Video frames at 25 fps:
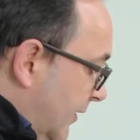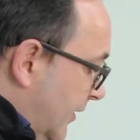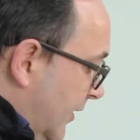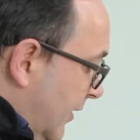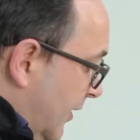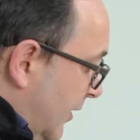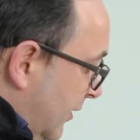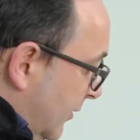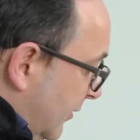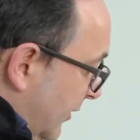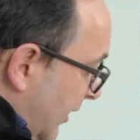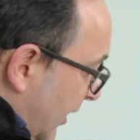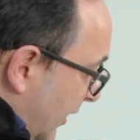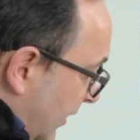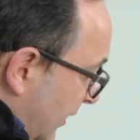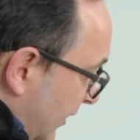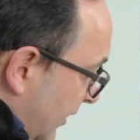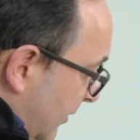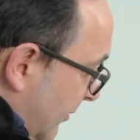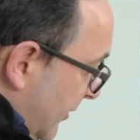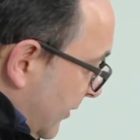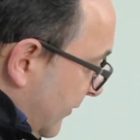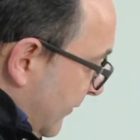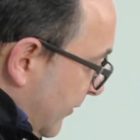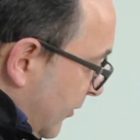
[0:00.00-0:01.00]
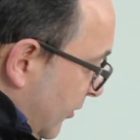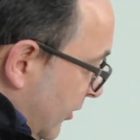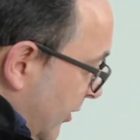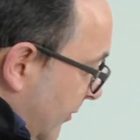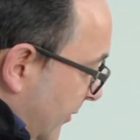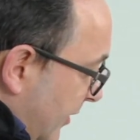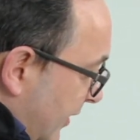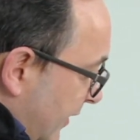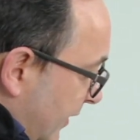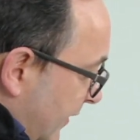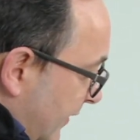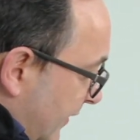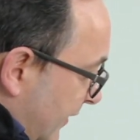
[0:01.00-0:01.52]
and get a little bit of volume
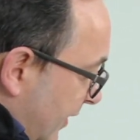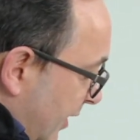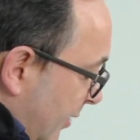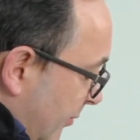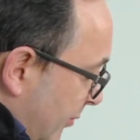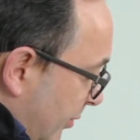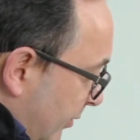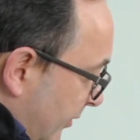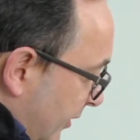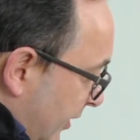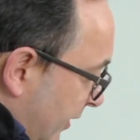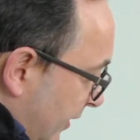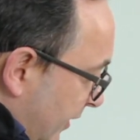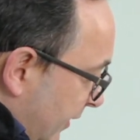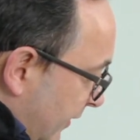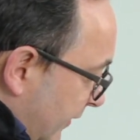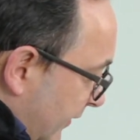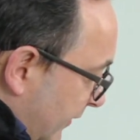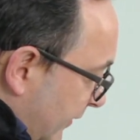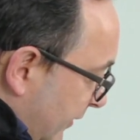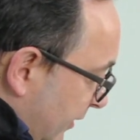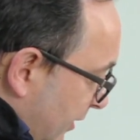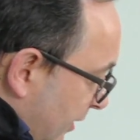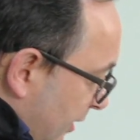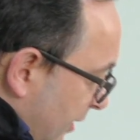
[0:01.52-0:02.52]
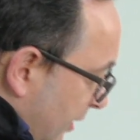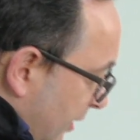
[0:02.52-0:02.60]
in this temple. Now this